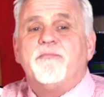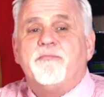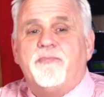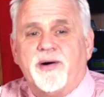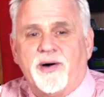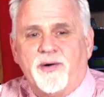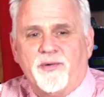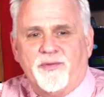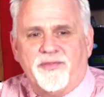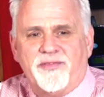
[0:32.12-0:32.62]

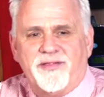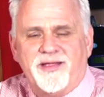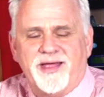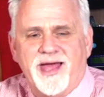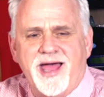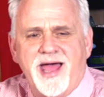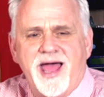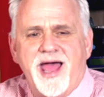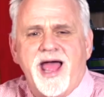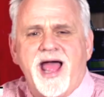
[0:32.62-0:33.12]
both.
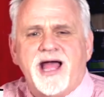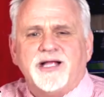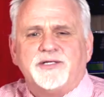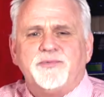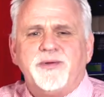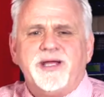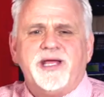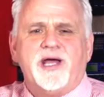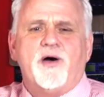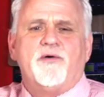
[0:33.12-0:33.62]
As
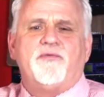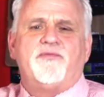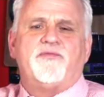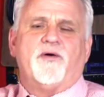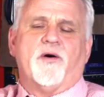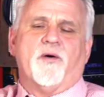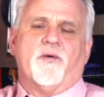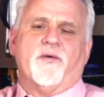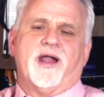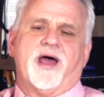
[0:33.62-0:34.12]
we go
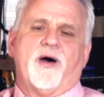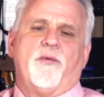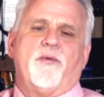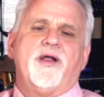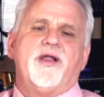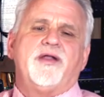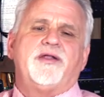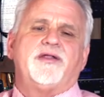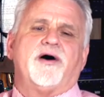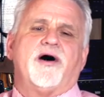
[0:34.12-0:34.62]
forward, I
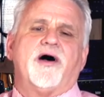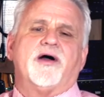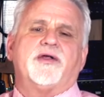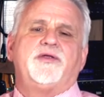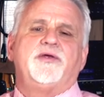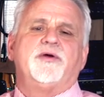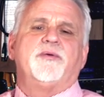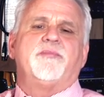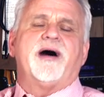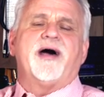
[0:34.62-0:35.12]
want to talk
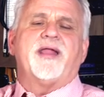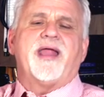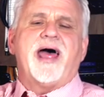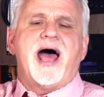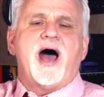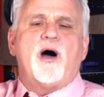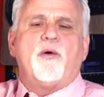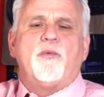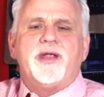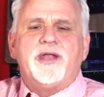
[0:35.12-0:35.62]
to you about
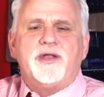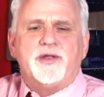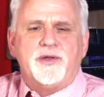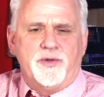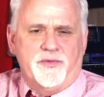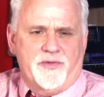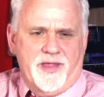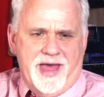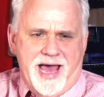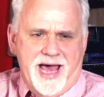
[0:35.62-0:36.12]
how we
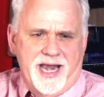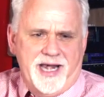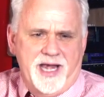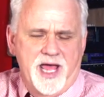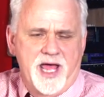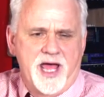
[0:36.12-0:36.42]
do that.